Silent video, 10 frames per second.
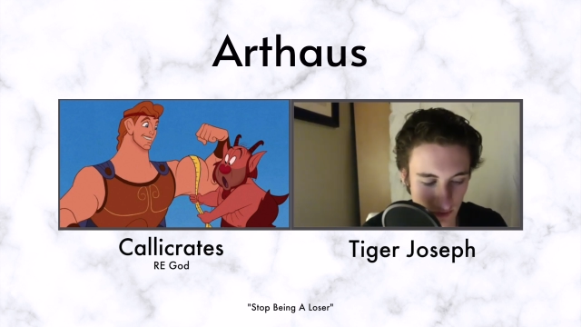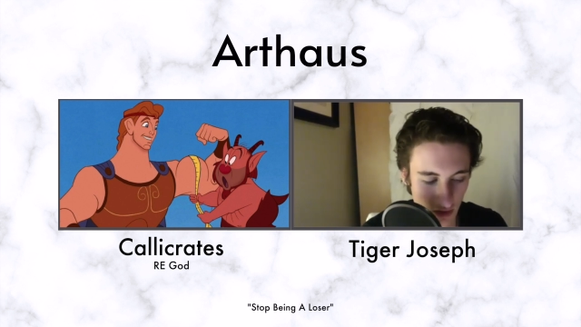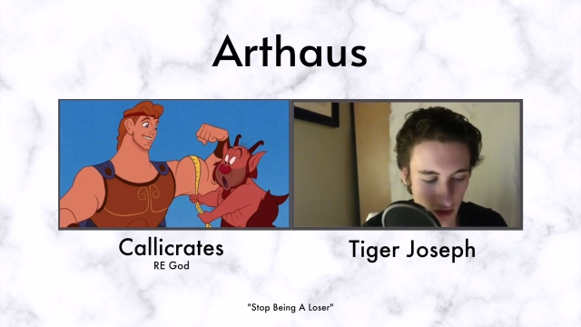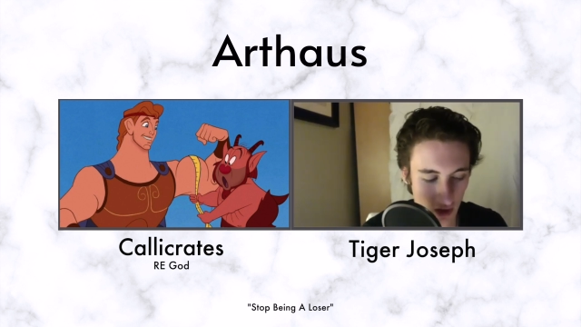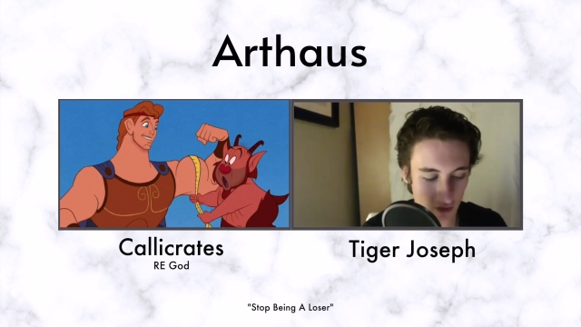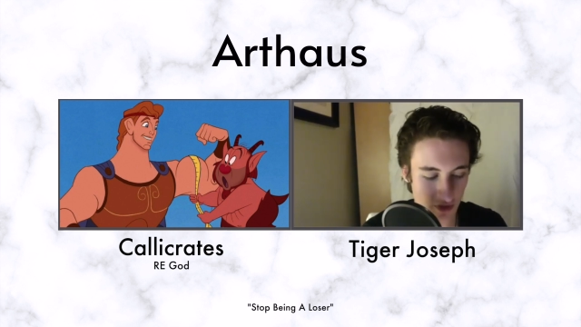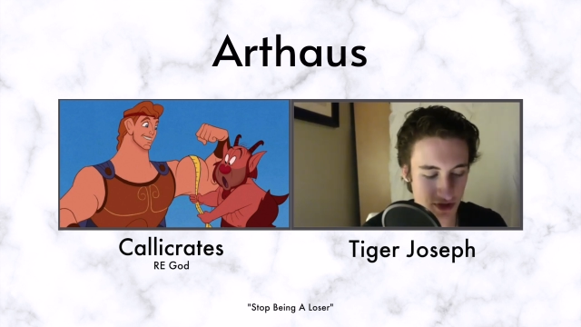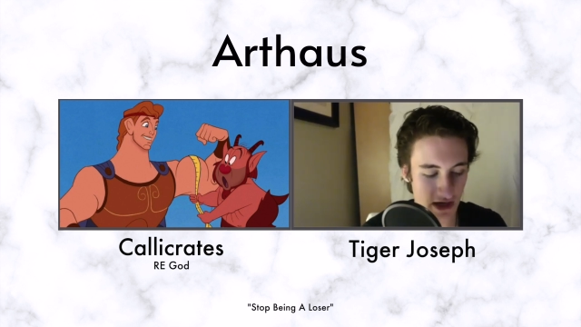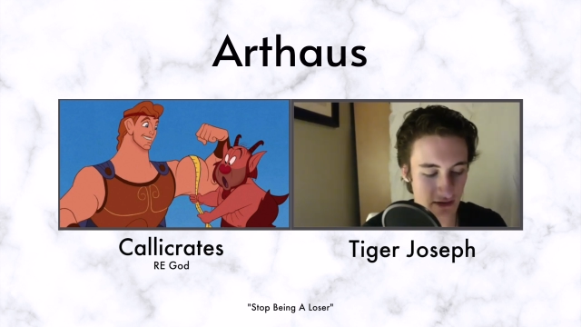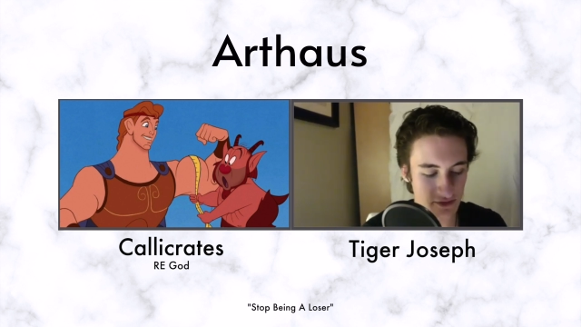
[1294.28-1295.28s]
college
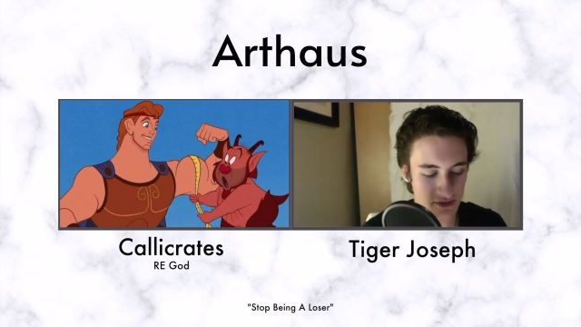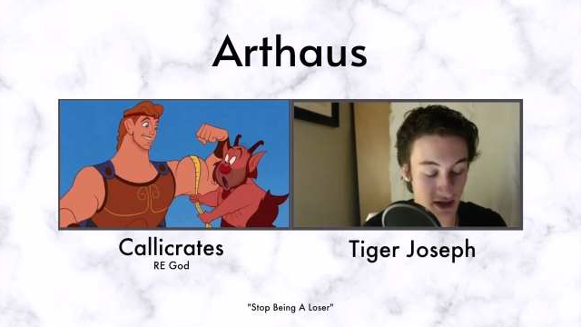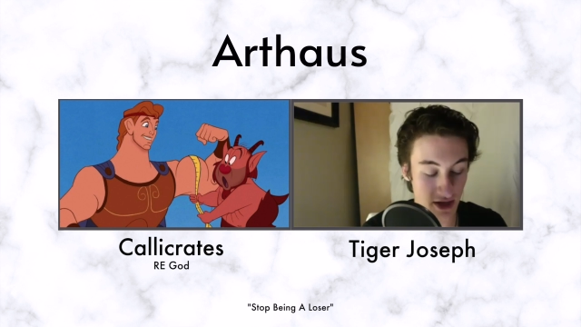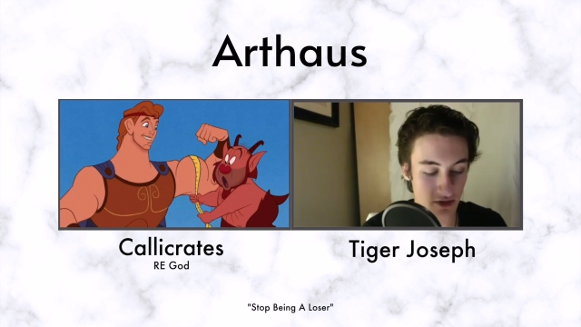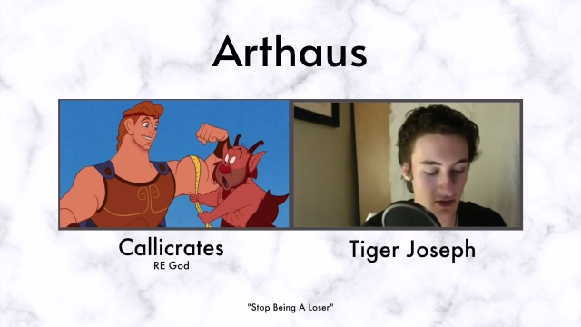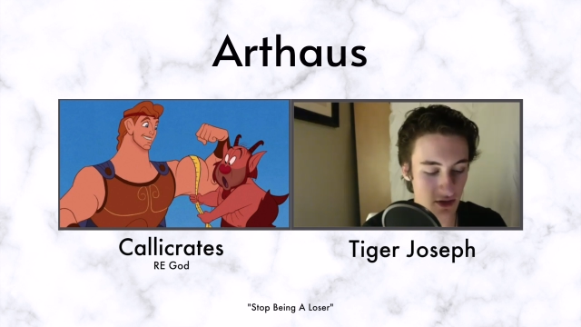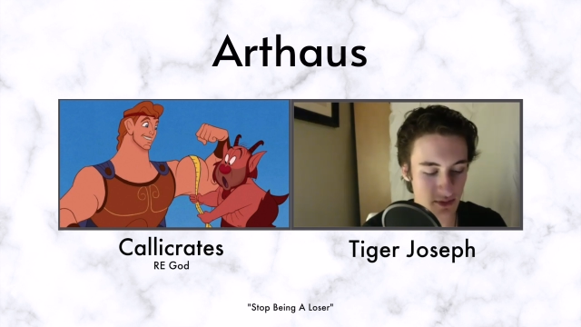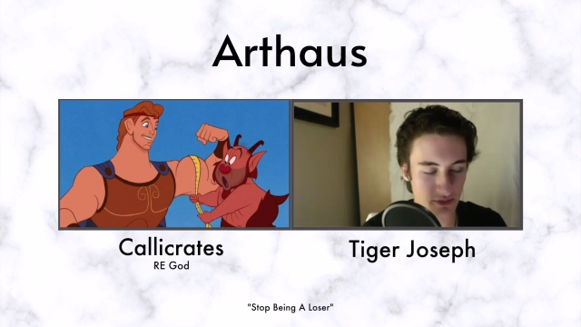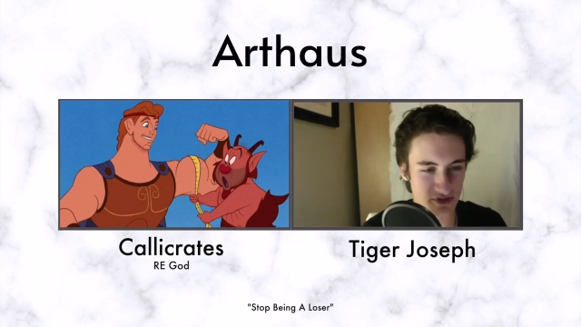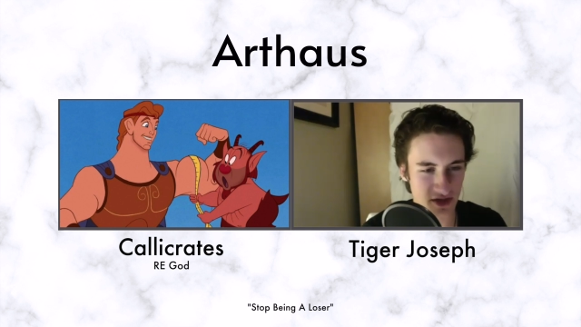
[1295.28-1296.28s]
towns? Because I hear a lot of
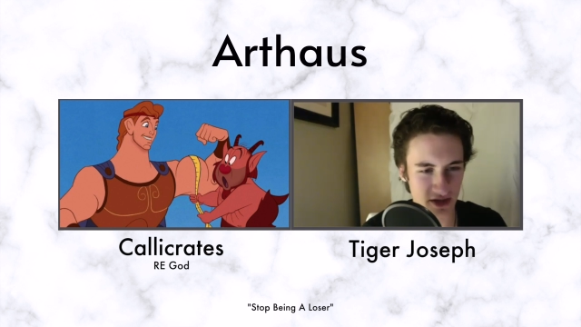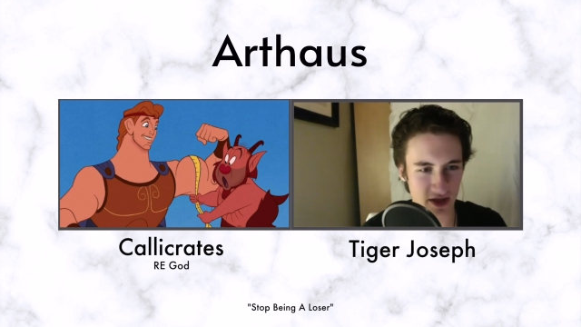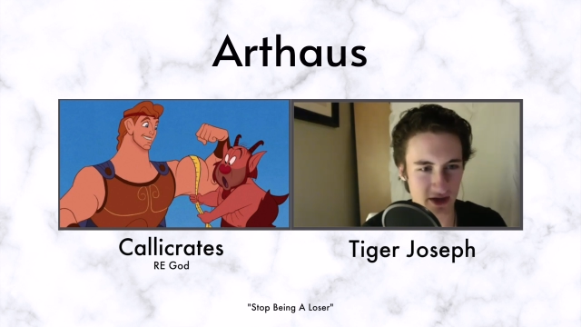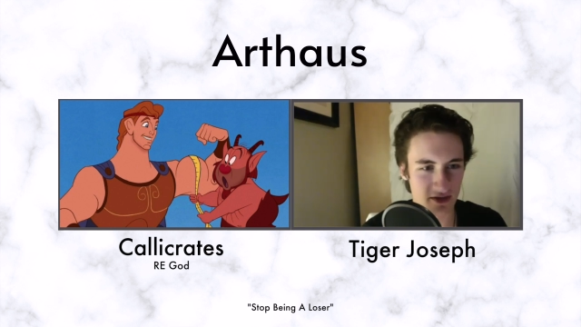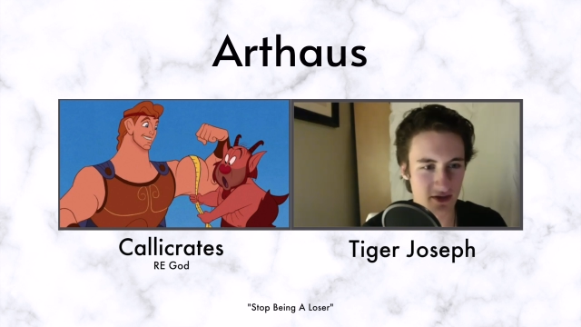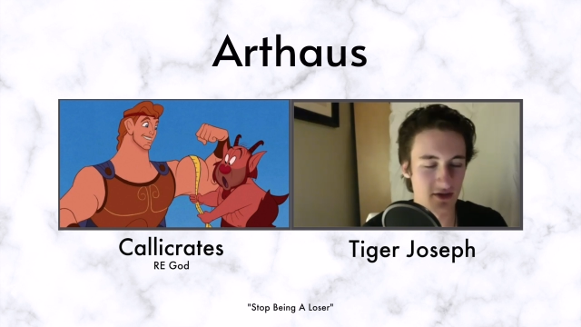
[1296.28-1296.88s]
people say like,